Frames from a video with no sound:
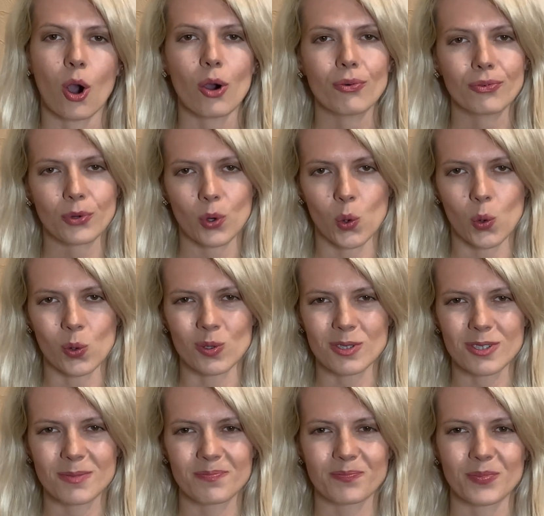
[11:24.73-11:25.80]
Of
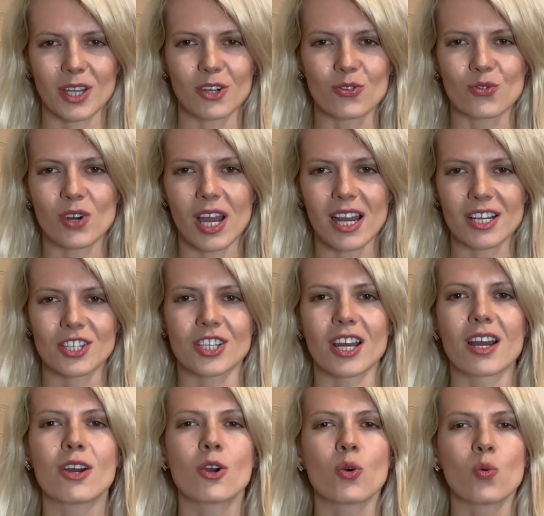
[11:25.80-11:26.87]
course,
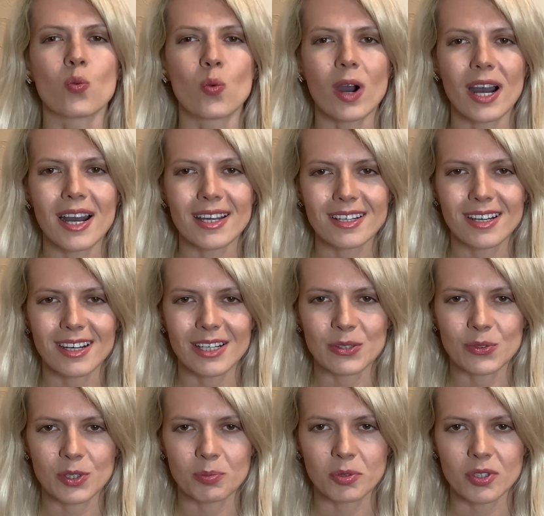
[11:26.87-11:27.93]
Russia
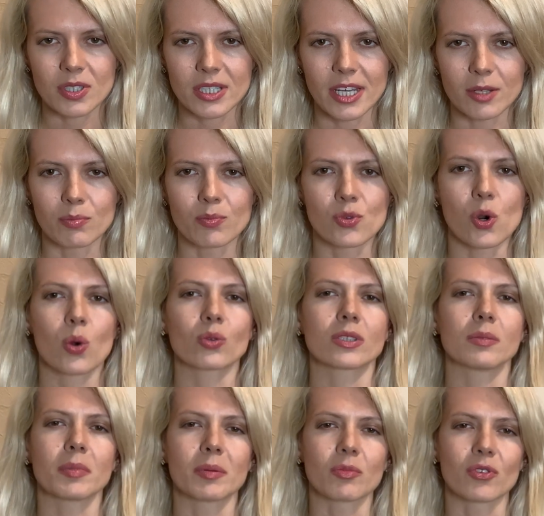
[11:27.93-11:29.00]
100% broke
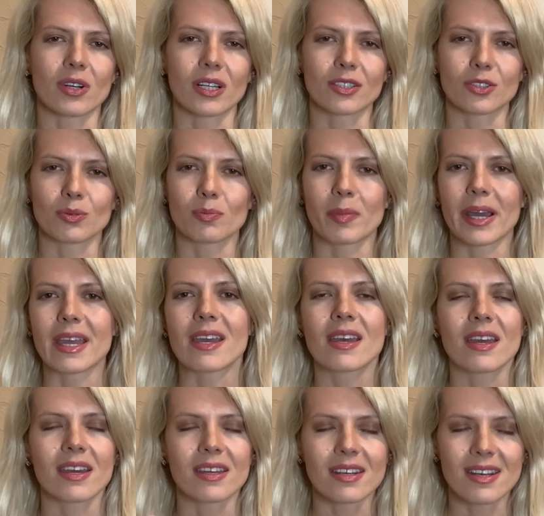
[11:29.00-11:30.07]
the memorandum by
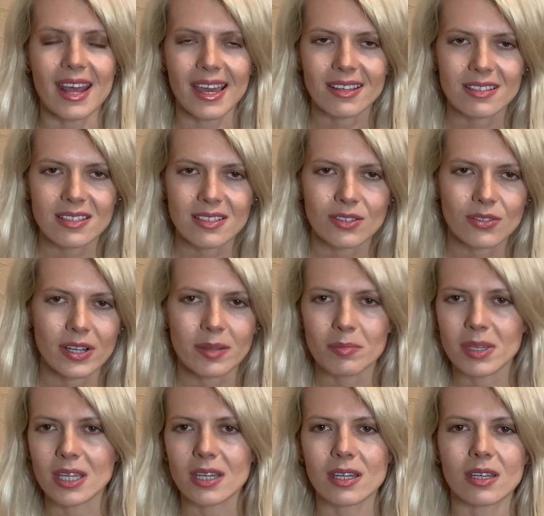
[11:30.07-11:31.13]
annexing
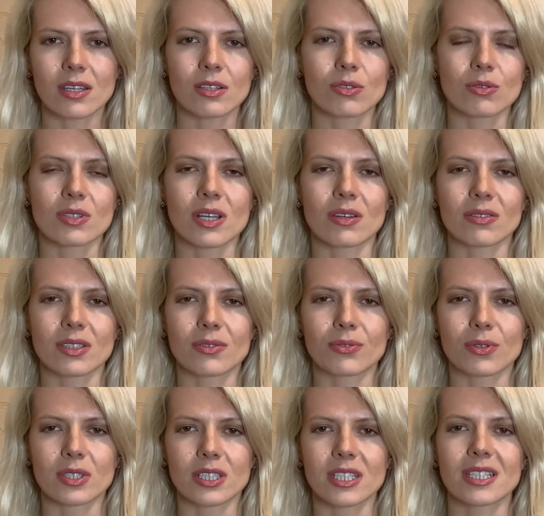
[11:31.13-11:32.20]
Crimea in
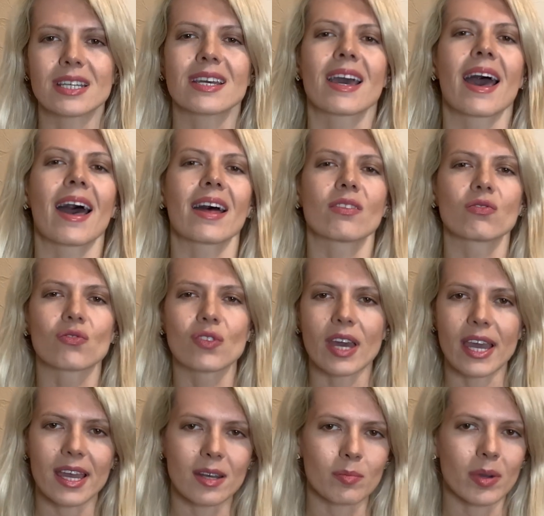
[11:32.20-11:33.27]
2014 and
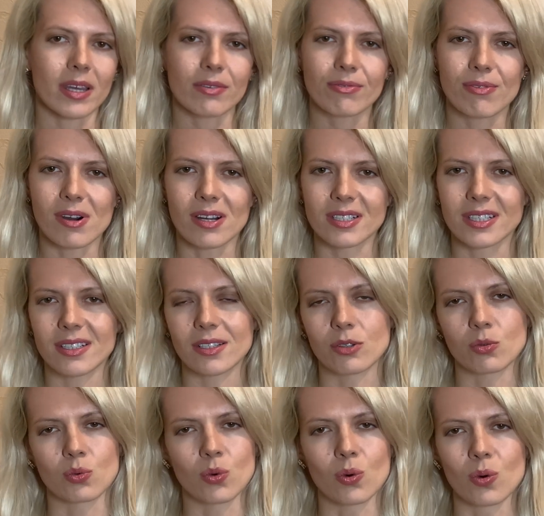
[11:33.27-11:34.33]
then by funding
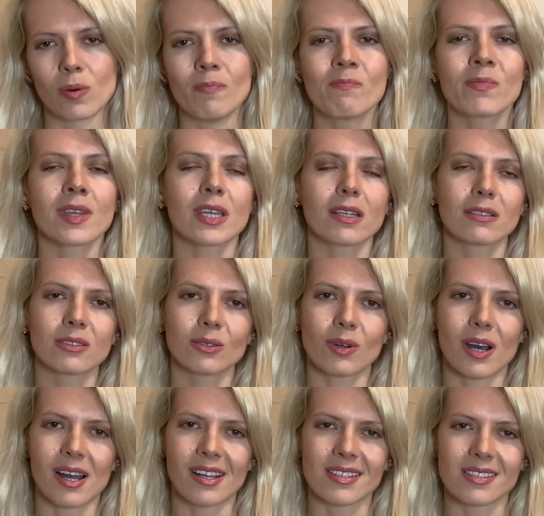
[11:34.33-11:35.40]
a war in
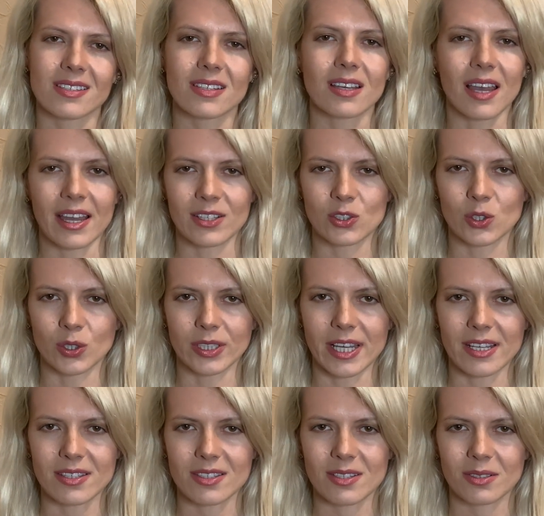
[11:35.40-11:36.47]
Luhansk and
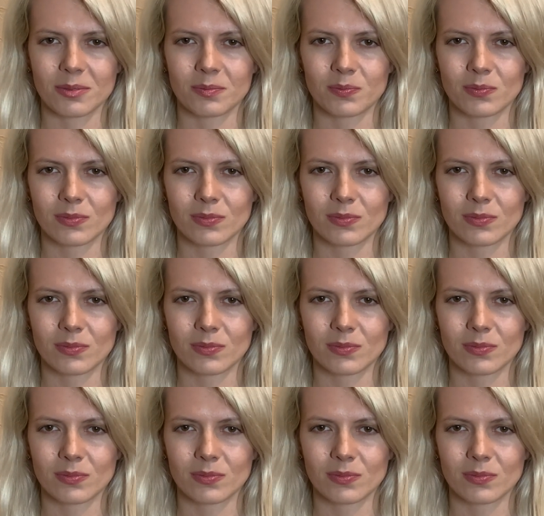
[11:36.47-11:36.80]
Donetsk.